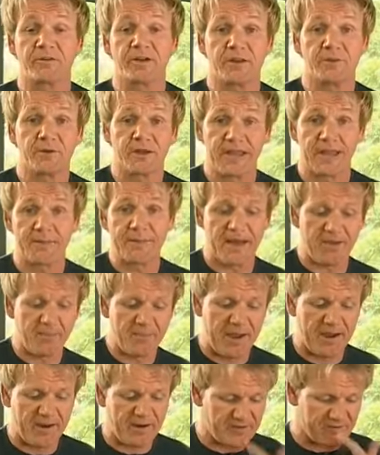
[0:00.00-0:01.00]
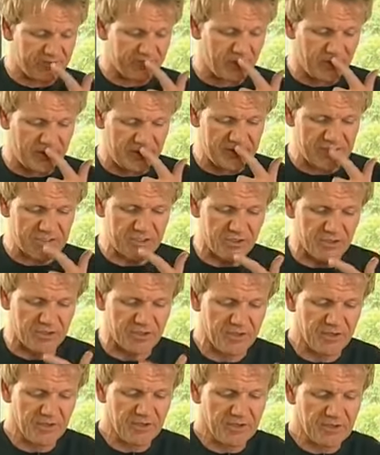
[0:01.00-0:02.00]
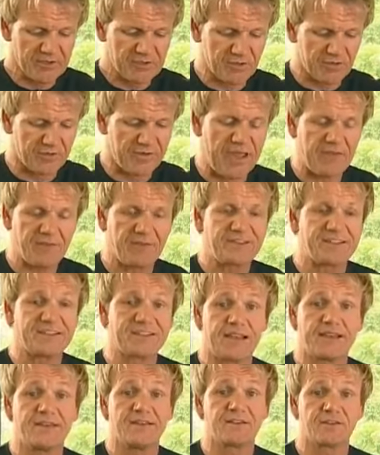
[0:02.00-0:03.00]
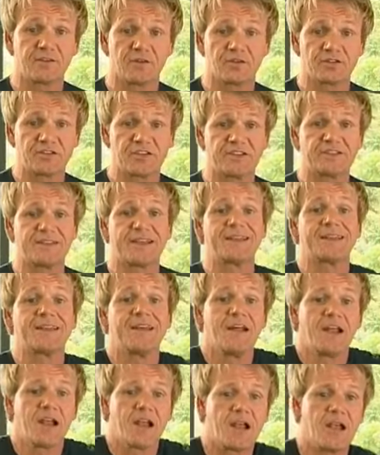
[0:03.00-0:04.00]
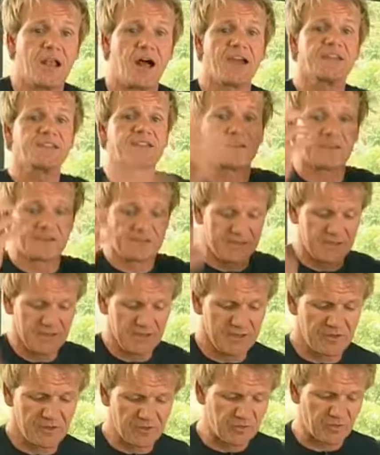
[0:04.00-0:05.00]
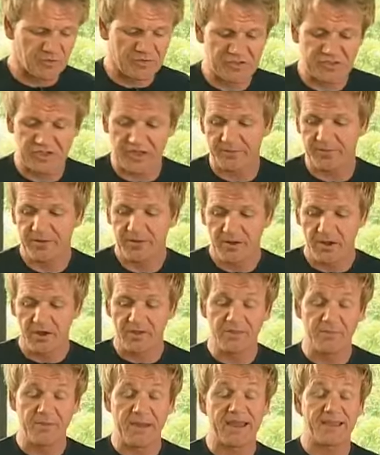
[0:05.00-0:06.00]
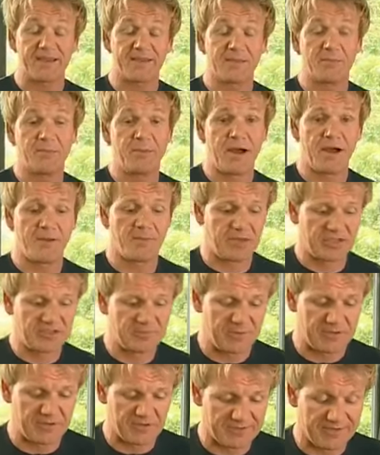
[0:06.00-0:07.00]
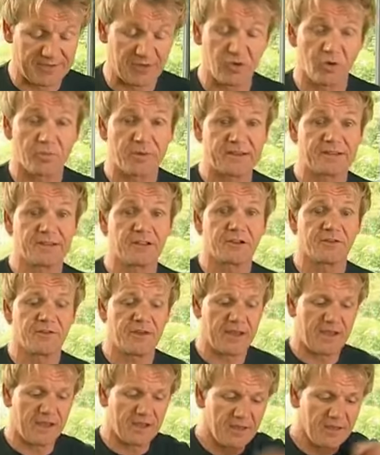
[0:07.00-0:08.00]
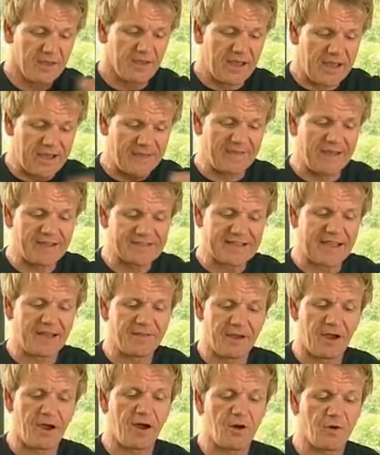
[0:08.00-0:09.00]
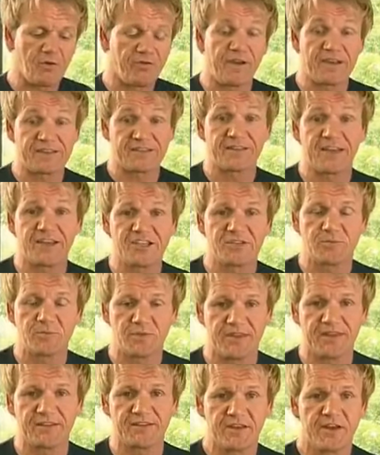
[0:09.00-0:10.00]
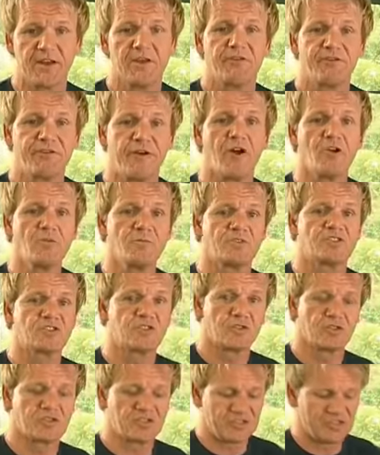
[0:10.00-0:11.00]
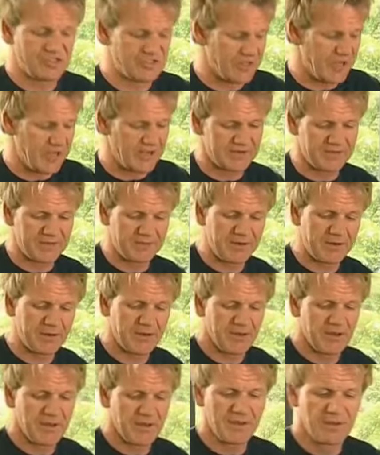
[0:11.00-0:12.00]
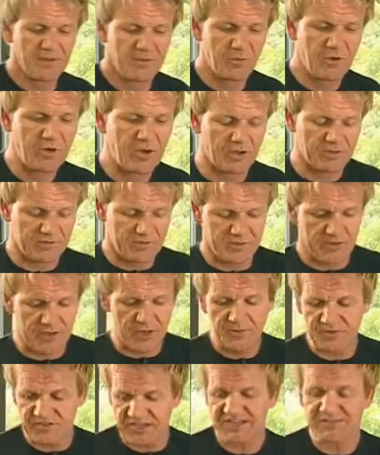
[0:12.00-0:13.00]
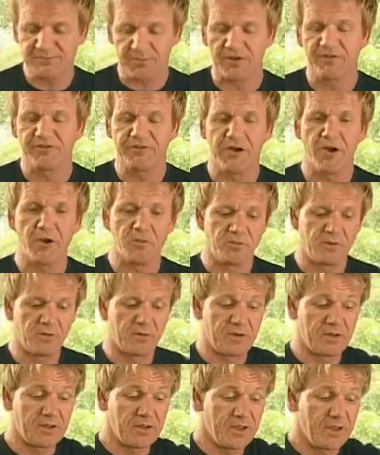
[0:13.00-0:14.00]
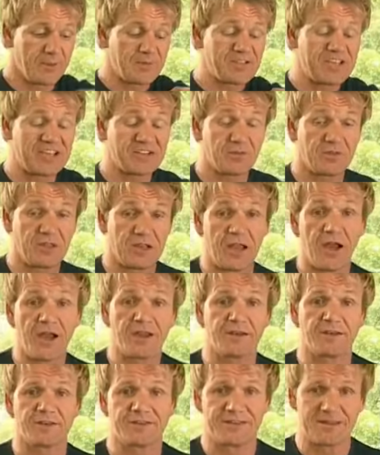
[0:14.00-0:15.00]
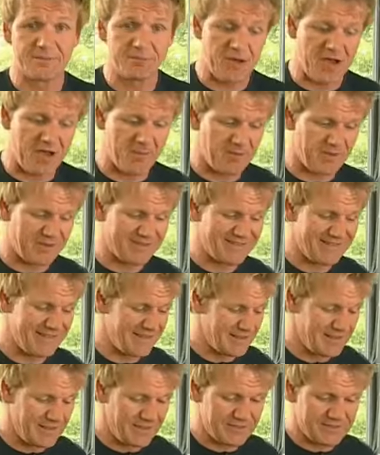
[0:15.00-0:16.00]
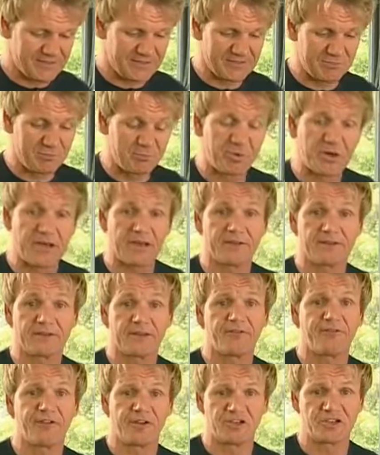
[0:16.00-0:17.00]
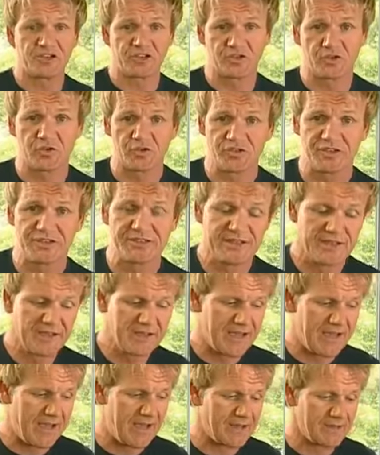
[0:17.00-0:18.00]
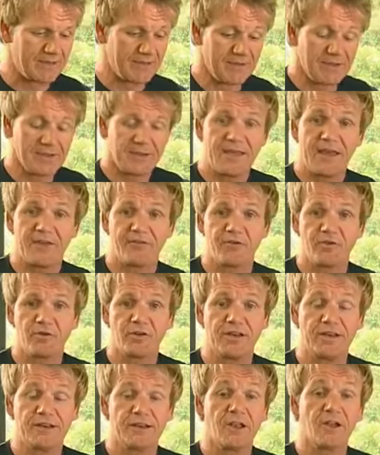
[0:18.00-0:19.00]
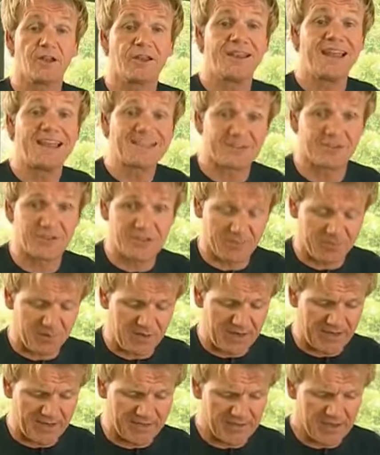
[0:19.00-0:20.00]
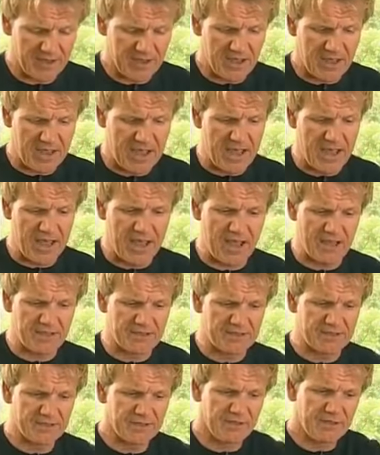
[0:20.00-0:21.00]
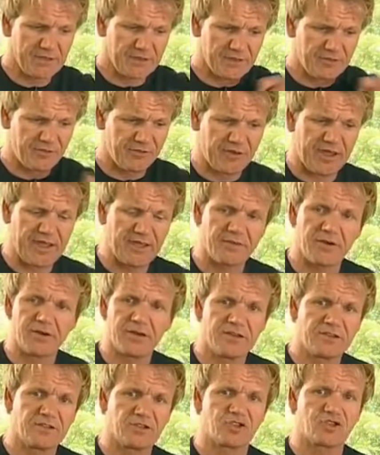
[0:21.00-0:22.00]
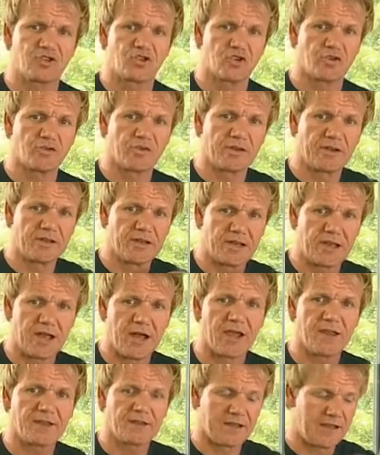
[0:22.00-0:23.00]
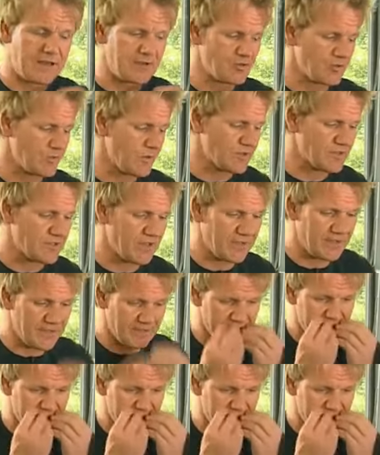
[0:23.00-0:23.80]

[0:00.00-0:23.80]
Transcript: really when I came out of Paris. We took sort of heavy sedated sauces and lightened the sauces up on the back of the Bamix because it incorporates a lot of air, and that's how the whole fascination with these foam sauces started. But we're not obsessed by foam, but we're obsessed with the lightness, and the Bamix is just brilliant at finishing sauces, and therefore you need a lot less on your plate, and the flavour is extraordinary. Light, and it's almost like it